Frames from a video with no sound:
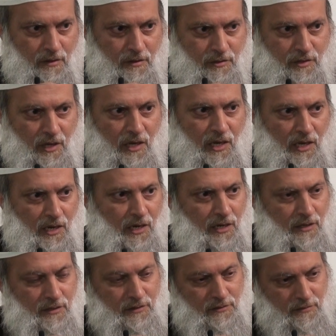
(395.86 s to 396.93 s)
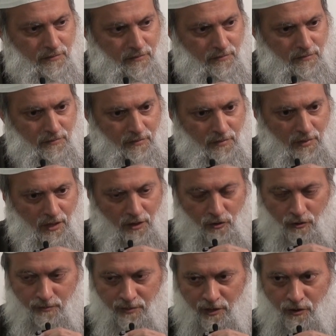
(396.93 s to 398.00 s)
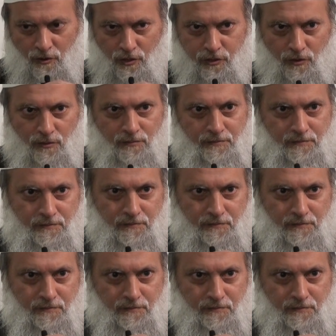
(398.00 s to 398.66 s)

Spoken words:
Sakina and Umm Kulthum,